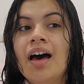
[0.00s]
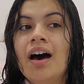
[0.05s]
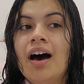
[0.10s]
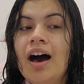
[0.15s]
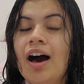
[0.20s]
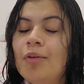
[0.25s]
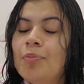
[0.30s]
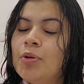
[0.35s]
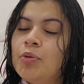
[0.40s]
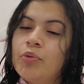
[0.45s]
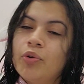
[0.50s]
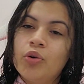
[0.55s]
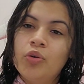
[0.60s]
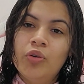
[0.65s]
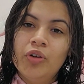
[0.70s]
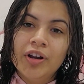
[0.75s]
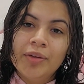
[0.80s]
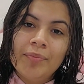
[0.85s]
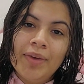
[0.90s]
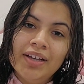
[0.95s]
I'll be
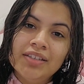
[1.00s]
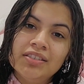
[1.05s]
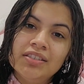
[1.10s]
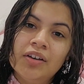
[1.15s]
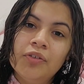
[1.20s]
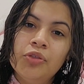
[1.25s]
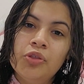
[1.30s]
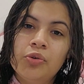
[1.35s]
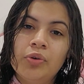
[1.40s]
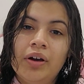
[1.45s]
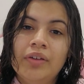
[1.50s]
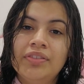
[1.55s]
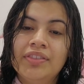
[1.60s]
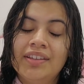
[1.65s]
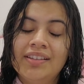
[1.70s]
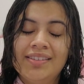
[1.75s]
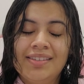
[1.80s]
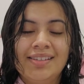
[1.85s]
recording myself throughout this